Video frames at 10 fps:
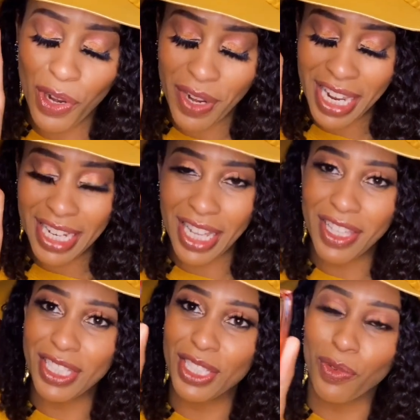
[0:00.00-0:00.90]
Creed.
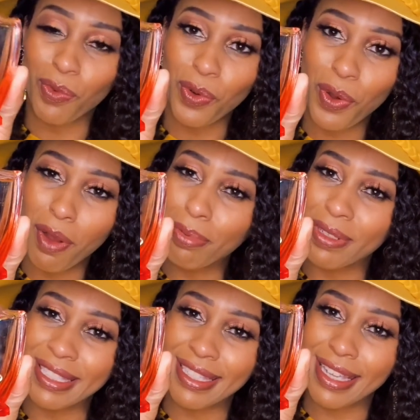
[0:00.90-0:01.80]
This is Royal
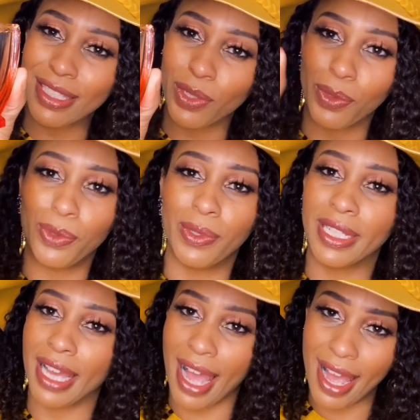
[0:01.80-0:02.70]
Princess Oud.
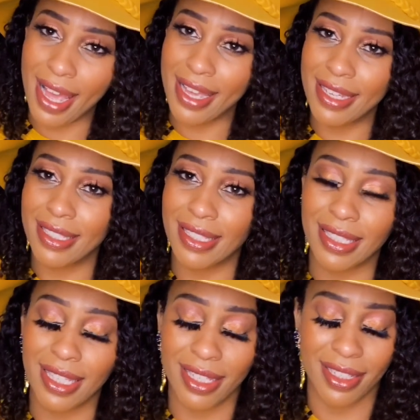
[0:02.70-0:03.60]
Guys,
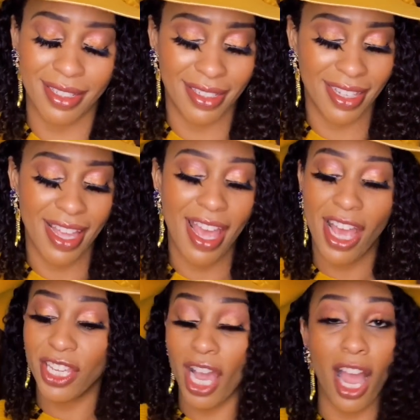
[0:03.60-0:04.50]

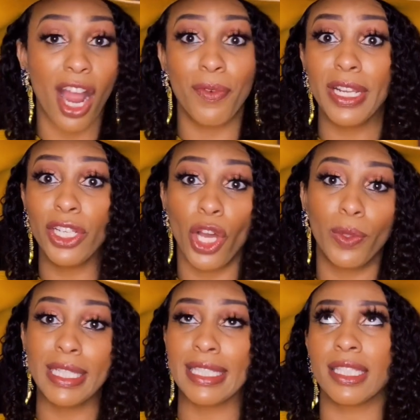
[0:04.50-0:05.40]
y'all already know
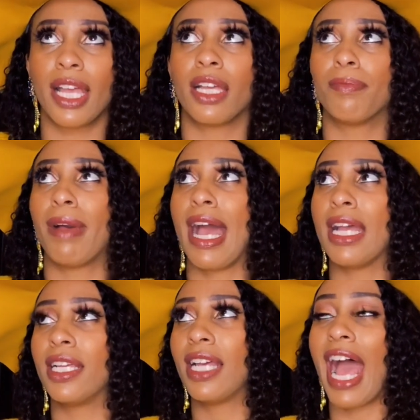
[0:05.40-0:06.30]
this is like my,
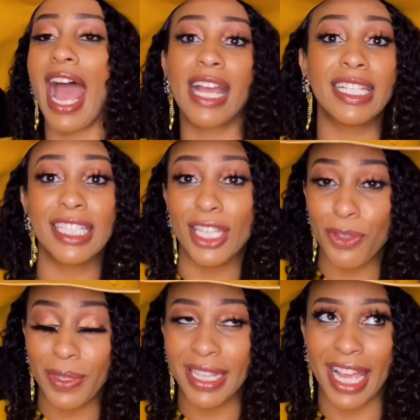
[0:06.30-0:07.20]
I
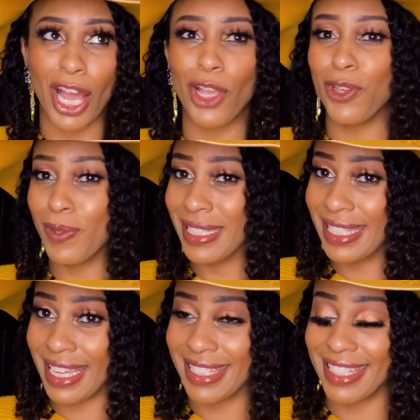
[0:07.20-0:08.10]
consider it like a
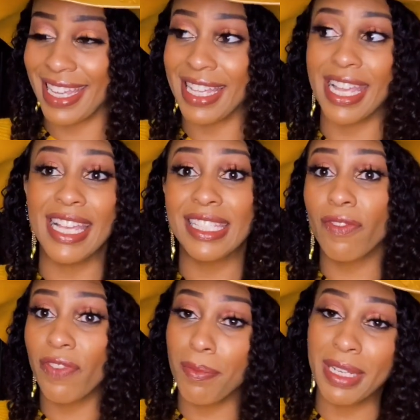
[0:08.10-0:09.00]
unisex scent. It's a
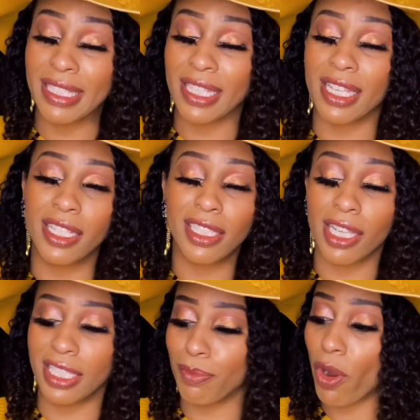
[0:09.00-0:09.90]
feminine scent. It's,
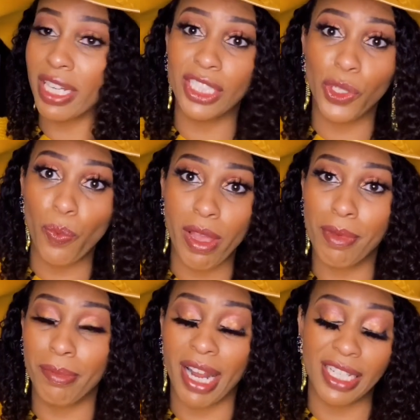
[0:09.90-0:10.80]
it's marketed to
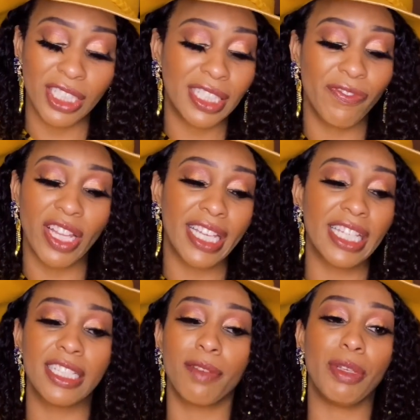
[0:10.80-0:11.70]
women, but I just feel like
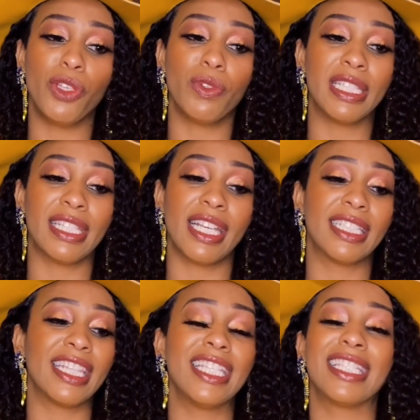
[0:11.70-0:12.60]
it could be unisex.
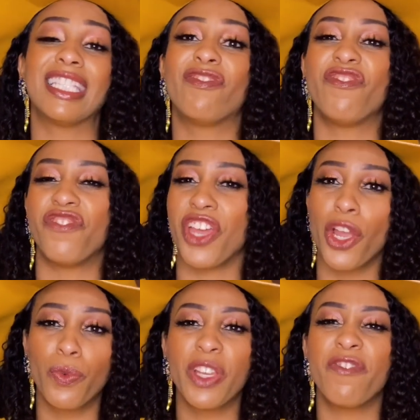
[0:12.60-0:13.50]
This is
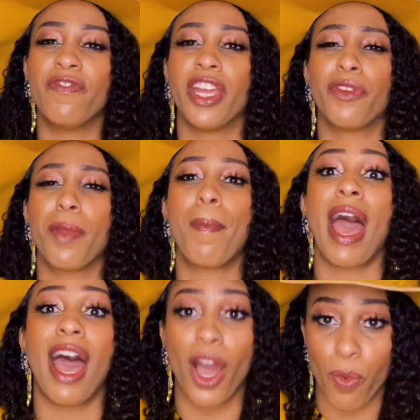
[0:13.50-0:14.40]
very, very
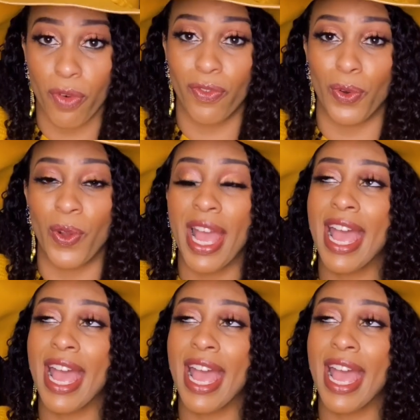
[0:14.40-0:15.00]
powerful.